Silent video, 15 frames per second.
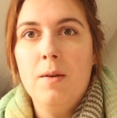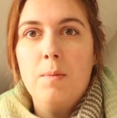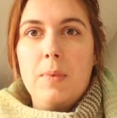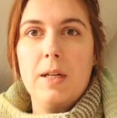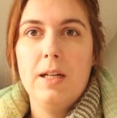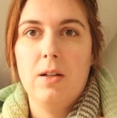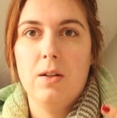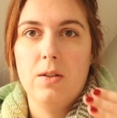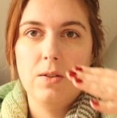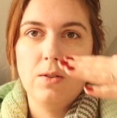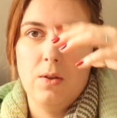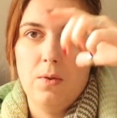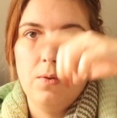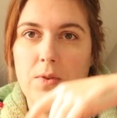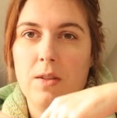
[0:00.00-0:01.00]
because
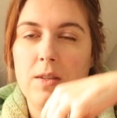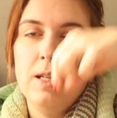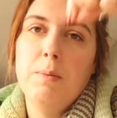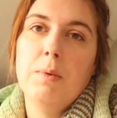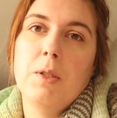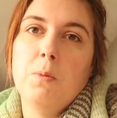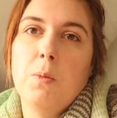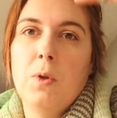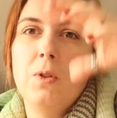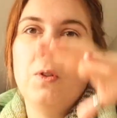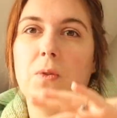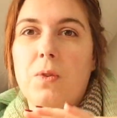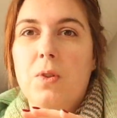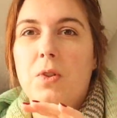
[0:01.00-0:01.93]
of the deepest point of the